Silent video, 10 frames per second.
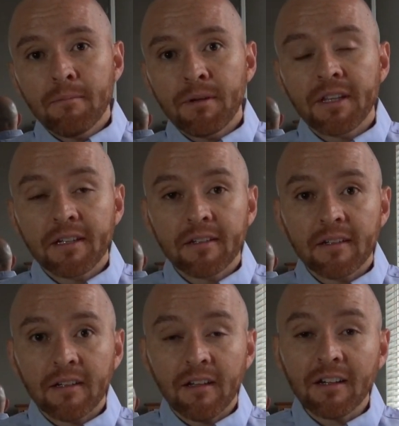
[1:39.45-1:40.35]
but then
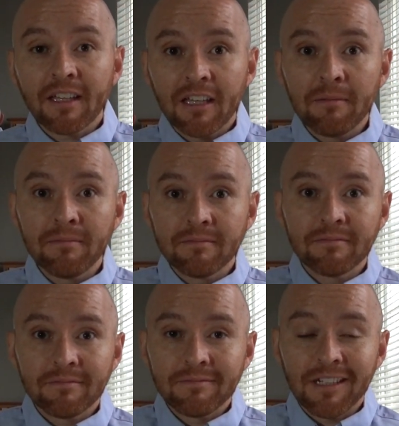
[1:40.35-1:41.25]
along came
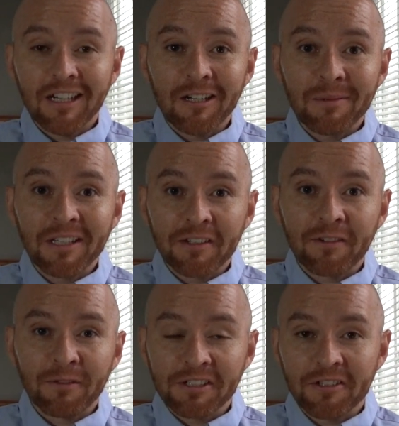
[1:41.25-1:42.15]
a
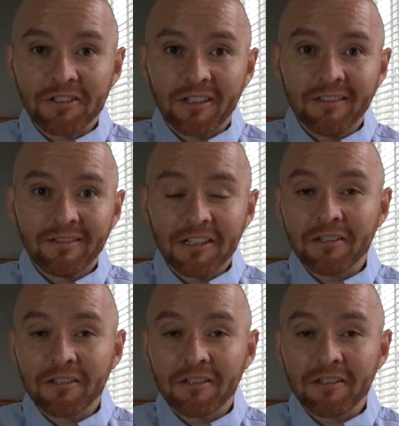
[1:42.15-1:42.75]
different researcher, right?